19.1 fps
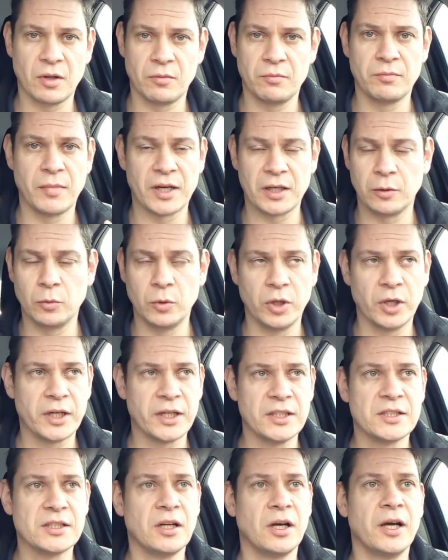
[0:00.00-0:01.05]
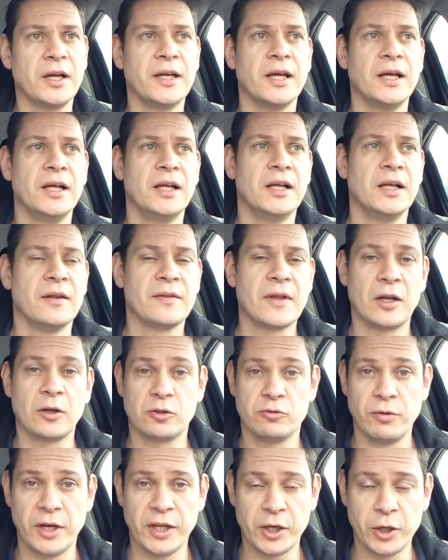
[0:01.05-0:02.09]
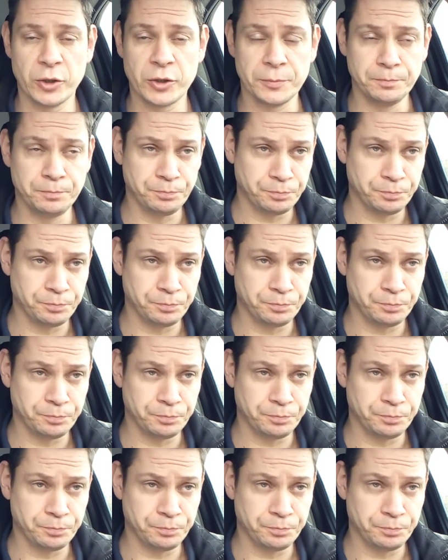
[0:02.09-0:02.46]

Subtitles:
metal work inside. That looks really good.